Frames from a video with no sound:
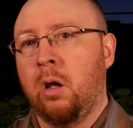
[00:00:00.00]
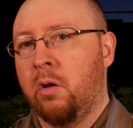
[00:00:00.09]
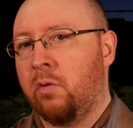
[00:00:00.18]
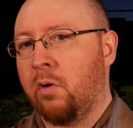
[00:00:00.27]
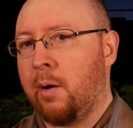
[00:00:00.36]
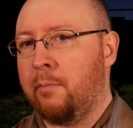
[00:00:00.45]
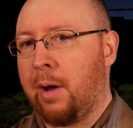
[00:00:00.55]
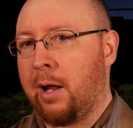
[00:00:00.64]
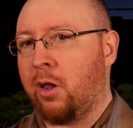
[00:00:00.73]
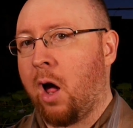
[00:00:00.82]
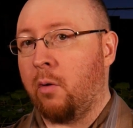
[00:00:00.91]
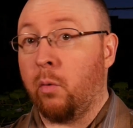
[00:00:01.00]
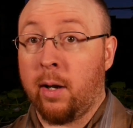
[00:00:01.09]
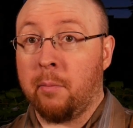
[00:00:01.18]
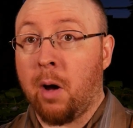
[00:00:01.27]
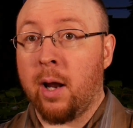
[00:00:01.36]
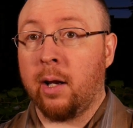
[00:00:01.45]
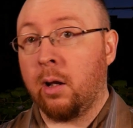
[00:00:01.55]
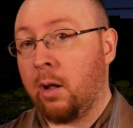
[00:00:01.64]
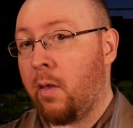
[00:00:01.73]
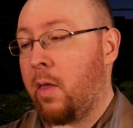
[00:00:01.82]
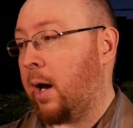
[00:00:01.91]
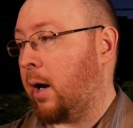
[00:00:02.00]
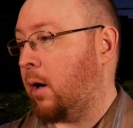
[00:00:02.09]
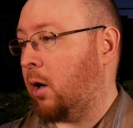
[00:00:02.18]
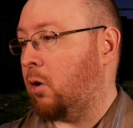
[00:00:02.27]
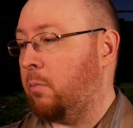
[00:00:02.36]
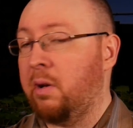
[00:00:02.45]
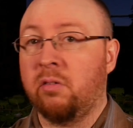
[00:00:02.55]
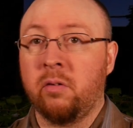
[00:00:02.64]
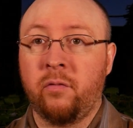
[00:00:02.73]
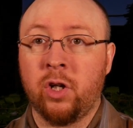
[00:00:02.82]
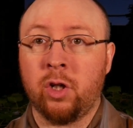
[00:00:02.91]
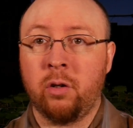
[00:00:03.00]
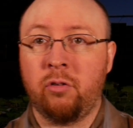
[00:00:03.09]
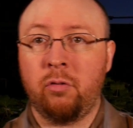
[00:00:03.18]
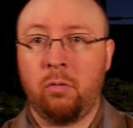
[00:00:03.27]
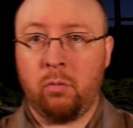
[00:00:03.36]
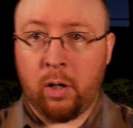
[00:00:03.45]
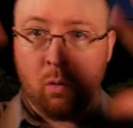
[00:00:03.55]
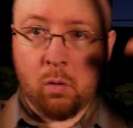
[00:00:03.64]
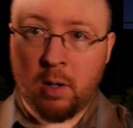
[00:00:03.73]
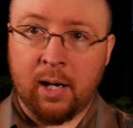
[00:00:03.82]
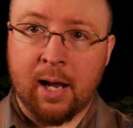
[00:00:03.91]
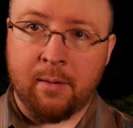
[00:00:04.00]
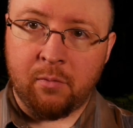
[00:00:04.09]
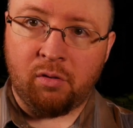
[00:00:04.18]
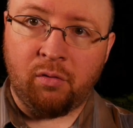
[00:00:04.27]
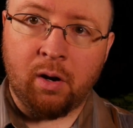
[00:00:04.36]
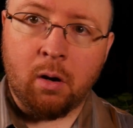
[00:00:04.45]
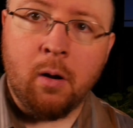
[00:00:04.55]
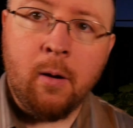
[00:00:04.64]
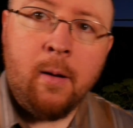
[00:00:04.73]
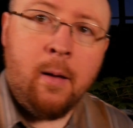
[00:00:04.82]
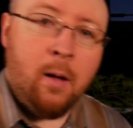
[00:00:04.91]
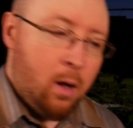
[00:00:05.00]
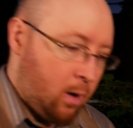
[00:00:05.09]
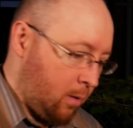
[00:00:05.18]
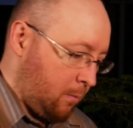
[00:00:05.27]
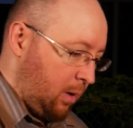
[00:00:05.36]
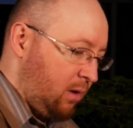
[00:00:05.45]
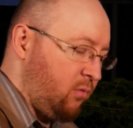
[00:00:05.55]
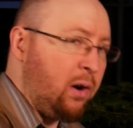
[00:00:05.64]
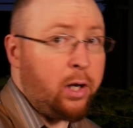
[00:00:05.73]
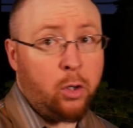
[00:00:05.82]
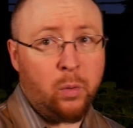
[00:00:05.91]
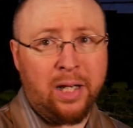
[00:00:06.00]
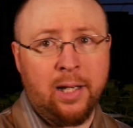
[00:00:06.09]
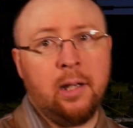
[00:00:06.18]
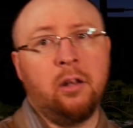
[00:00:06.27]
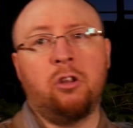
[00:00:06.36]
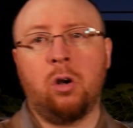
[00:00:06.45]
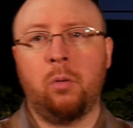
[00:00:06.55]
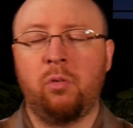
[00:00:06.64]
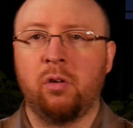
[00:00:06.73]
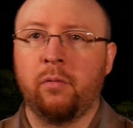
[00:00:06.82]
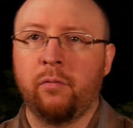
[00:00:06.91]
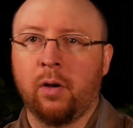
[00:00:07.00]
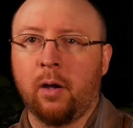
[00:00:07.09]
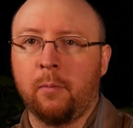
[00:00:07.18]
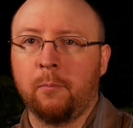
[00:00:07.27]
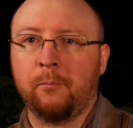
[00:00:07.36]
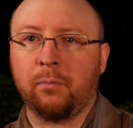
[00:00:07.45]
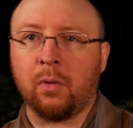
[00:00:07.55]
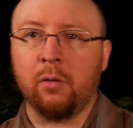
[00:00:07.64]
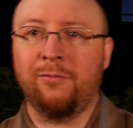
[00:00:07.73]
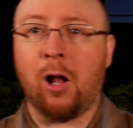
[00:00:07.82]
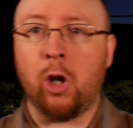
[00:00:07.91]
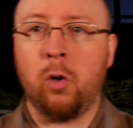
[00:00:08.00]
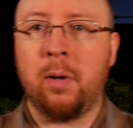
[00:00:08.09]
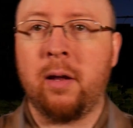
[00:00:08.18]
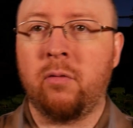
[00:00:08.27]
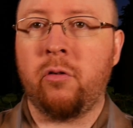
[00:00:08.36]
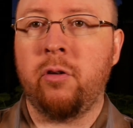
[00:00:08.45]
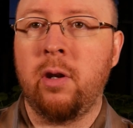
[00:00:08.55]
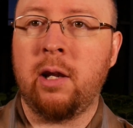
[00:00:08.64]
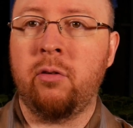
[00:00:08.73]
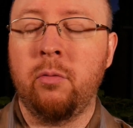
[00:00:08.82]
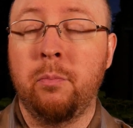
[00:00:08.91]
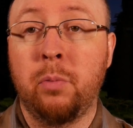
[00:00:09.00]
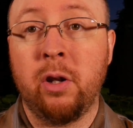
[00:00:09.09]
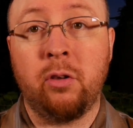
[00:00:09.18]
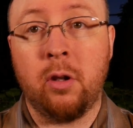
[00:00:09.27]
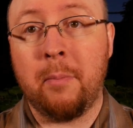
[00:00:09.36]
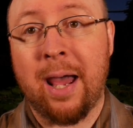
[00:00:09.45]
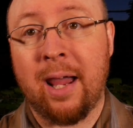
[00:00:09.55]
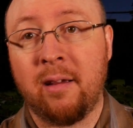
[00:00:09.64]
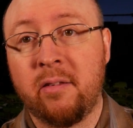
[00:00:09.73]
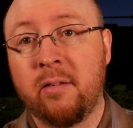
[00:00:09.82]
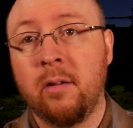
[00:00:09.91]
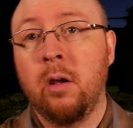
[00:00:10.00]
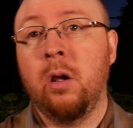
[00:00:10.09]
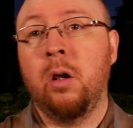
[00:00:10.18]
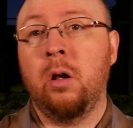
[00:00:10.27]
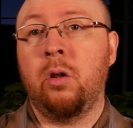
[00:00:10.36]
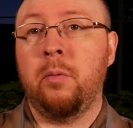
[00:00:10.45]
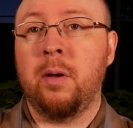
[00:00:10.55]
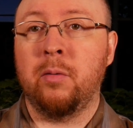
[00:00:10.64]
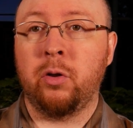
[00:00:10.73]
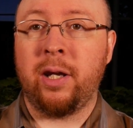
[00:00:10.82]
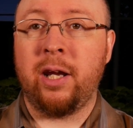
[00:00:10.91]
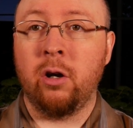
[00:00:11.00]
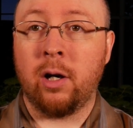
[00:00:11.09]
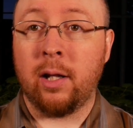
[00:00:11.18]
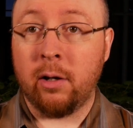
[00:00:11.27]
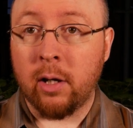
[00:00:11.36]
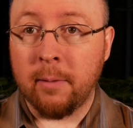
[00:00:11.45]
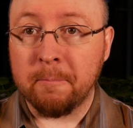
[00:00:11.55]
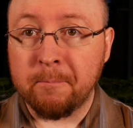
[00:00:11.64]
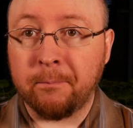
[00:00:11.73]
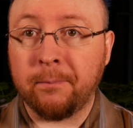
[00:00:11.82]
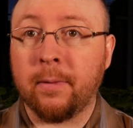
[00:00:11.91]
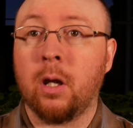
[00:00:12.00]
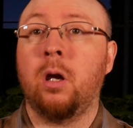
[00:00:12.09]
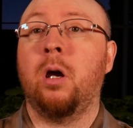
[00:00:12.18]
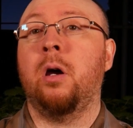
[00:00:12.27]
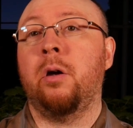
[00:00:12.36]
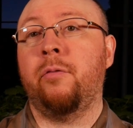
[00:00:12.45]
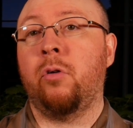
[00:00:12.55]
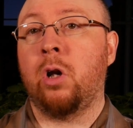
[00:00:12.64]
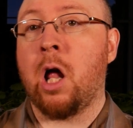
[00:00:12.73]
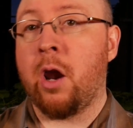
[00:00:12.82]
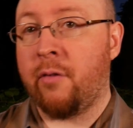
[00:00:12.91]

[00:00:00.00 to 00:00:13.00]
So I thought when I bought it that it could be sufficient to record the atmosphere. It's very greedy in terms of volume levels. You need to put it to the max to be able to hear clearly for a lot of